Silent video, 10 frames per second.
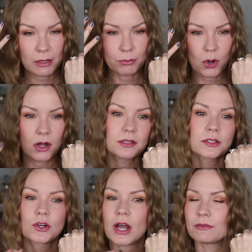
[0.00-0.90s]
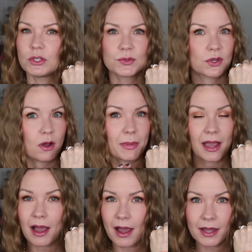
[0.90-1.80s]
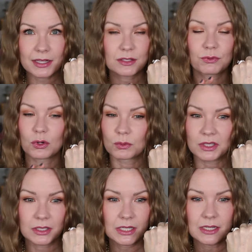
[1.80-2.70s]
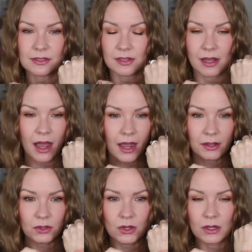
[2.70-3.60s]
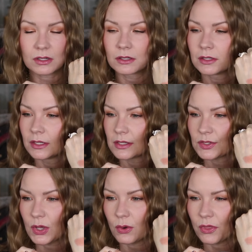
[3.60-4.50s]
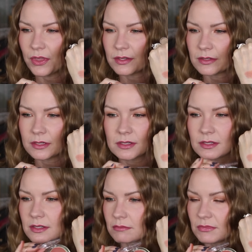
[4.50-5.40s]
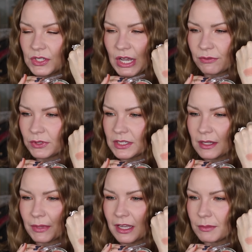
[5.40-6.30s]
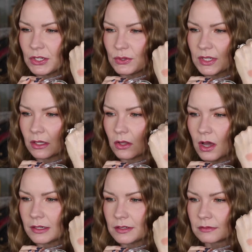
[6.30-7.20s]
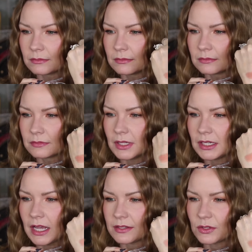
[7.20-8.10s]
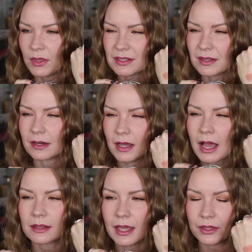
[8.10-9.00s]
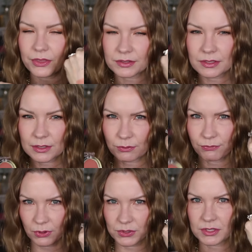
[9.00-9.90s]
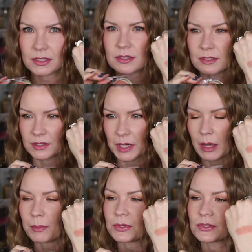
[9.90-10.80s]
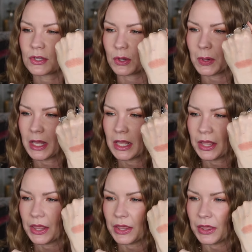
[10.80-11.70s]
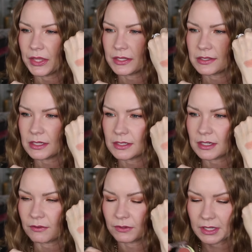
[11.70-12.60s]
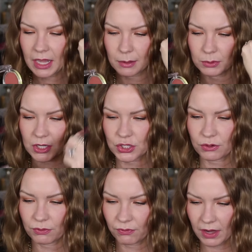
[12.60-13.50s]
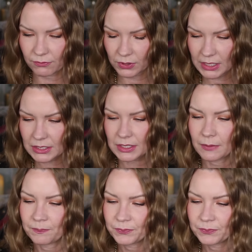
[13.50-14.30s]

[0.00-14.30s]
and bronzer. I've used it on my eyes for a really easy eye look. So this is definitely something I've been using a lot. And yeah, so that's kind of, I like this as the first step. So this is definitely a blush favorite.